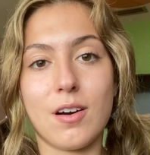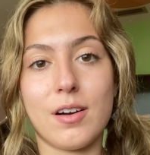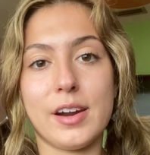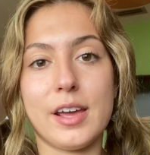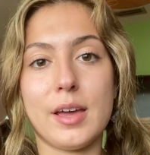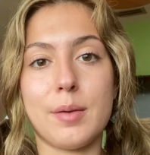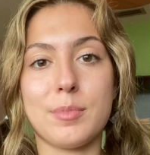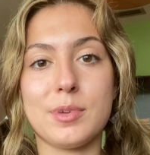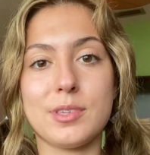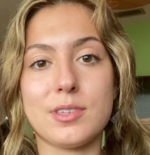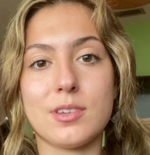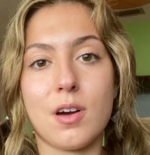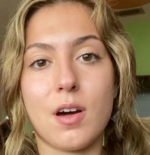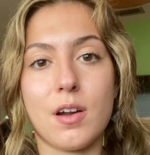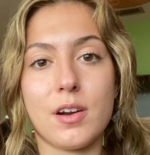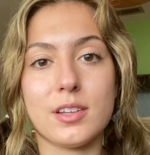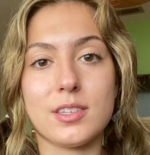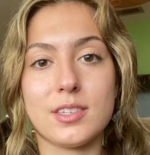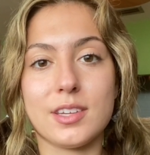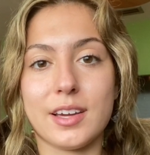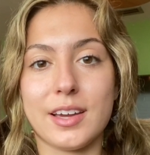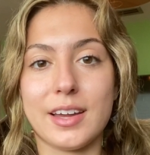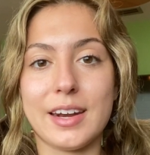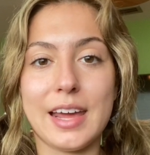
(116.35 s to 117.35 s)
on Amazon.
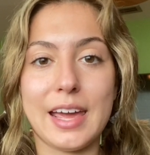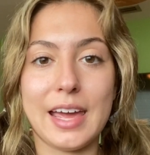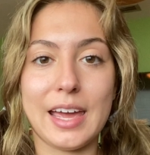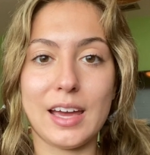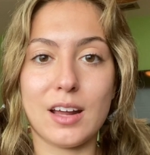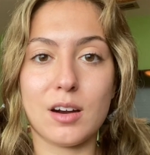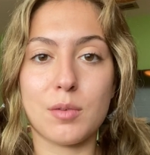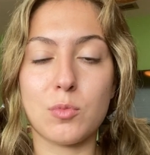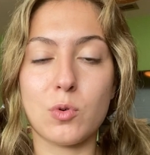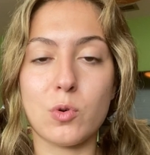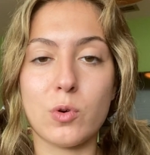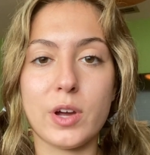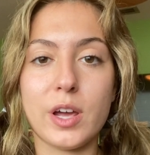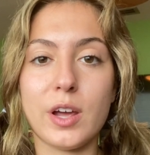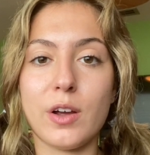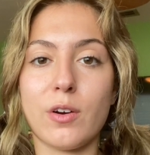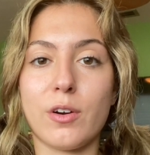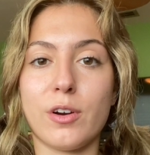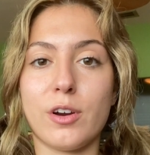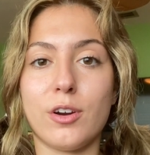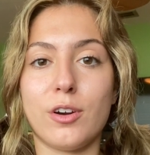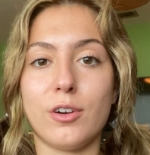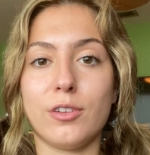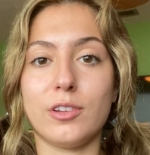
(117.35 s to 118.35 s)
It's like an animal
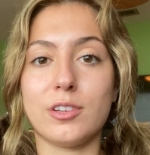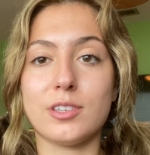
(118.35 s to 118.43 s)
carrier.